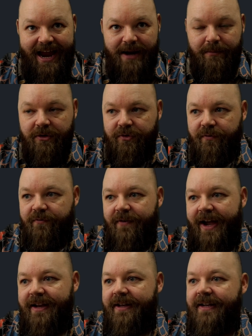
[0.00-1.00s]
able to
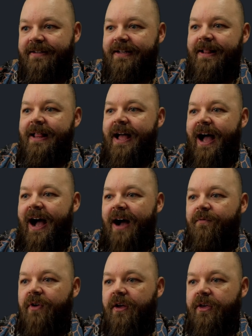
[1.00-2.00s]
find it.
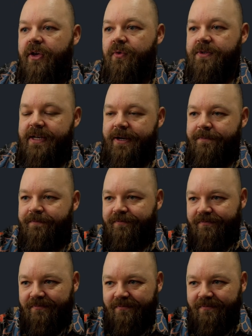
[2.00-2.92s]
Uh, we are using